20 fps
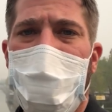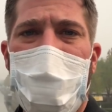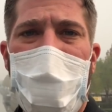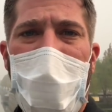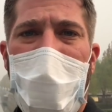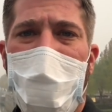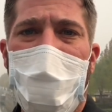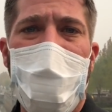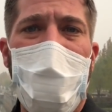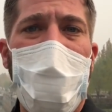
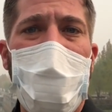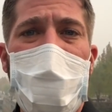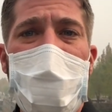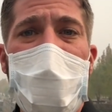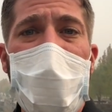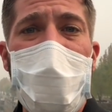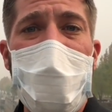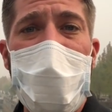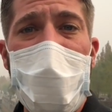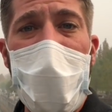I don't know,
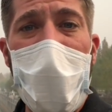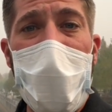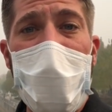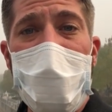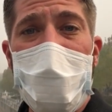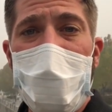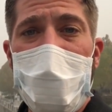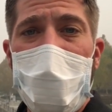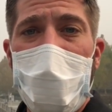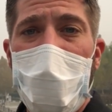60
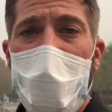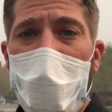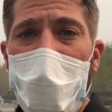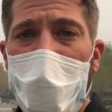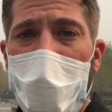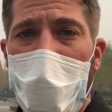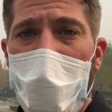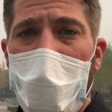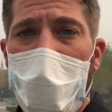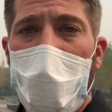days of the
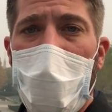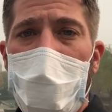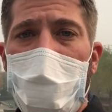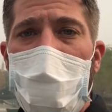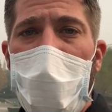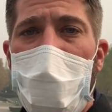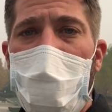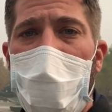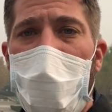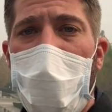year,
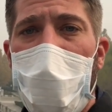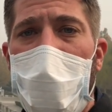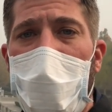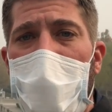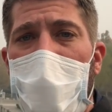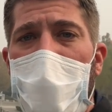maybe